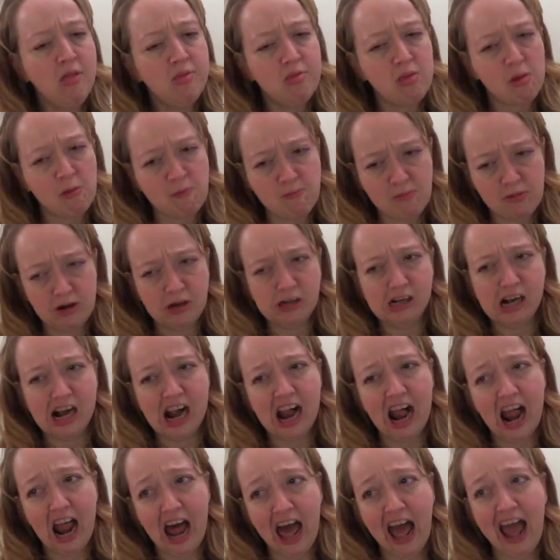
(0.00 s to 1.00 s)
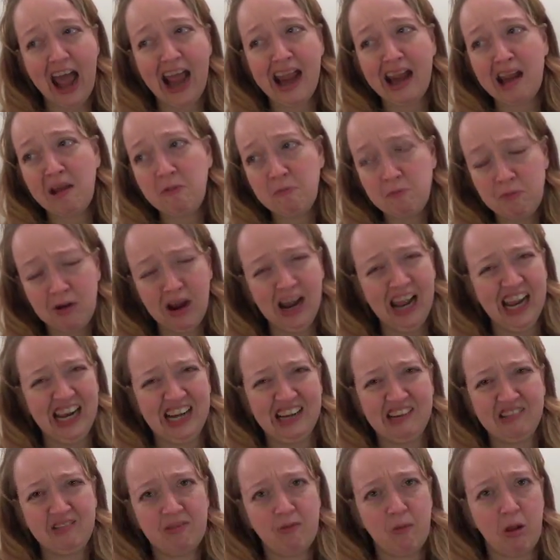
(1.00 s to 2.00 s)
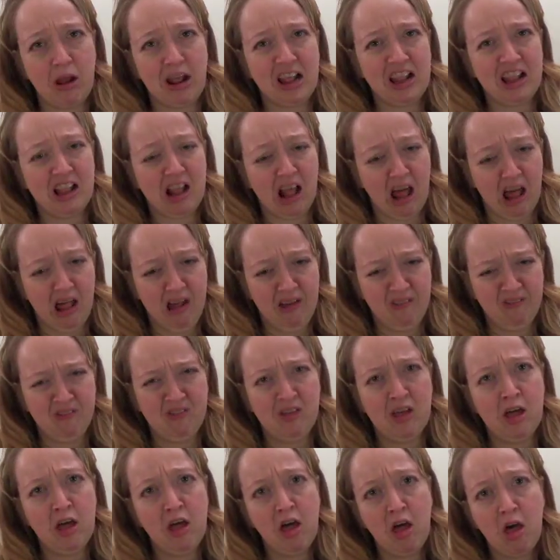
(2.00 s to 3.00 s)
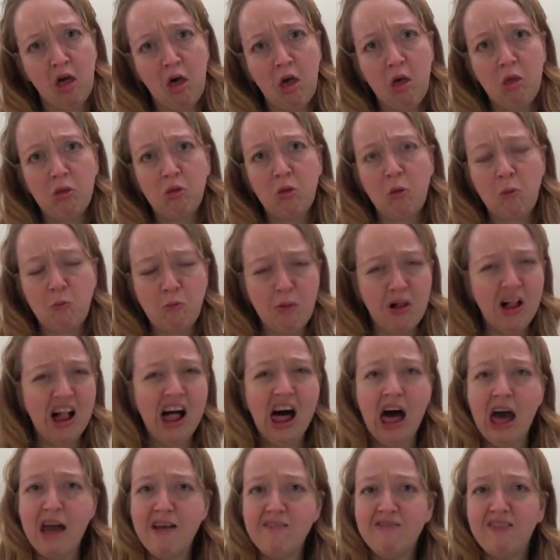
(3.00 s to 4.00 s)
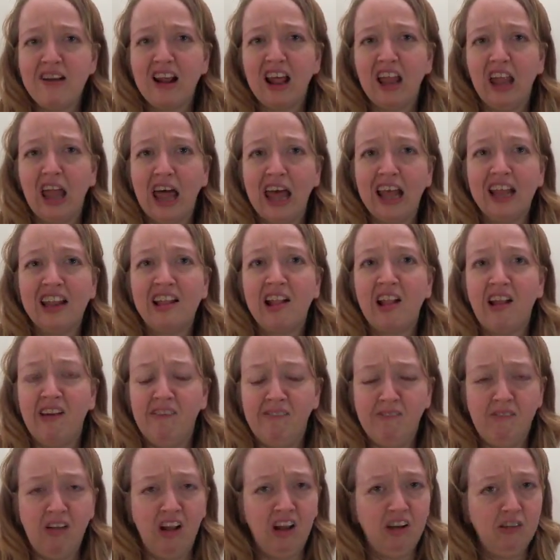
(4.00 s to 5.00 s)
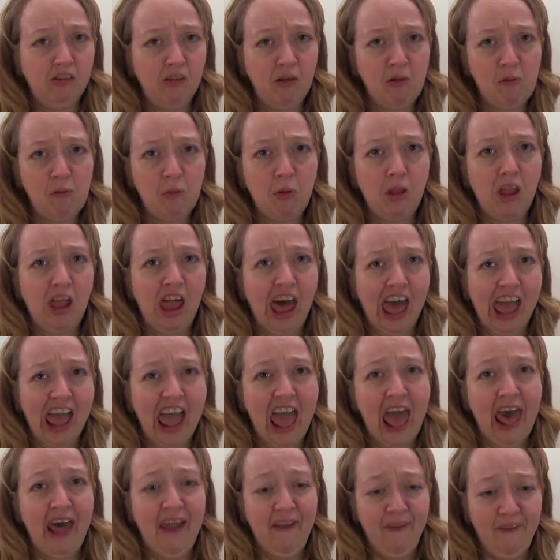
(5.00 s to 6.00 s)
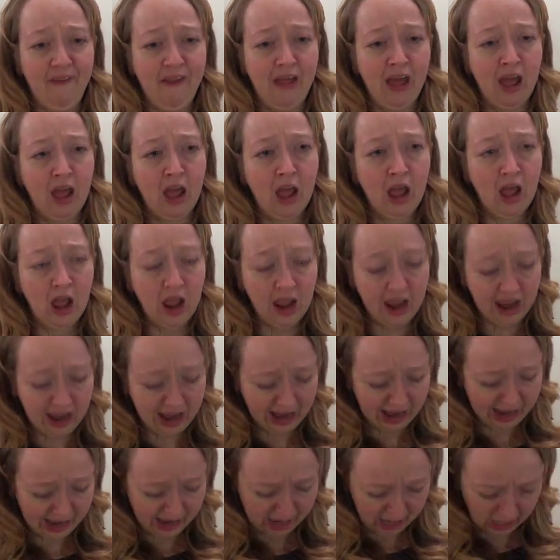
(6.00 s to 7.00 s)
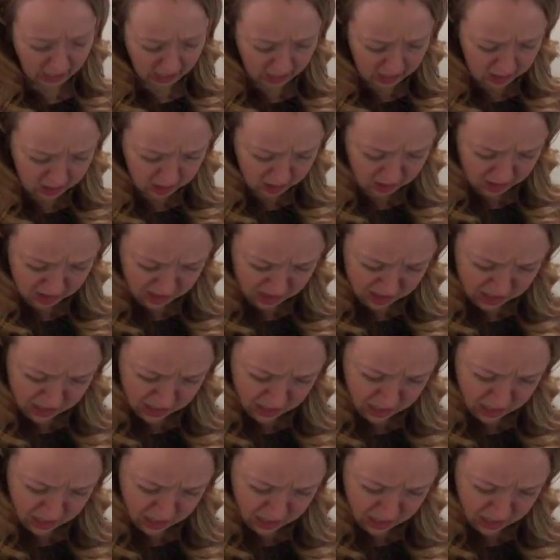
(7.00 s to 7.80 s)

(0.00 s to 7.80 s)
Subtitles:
the more I push myself, the more I realize how vulnerable I am. And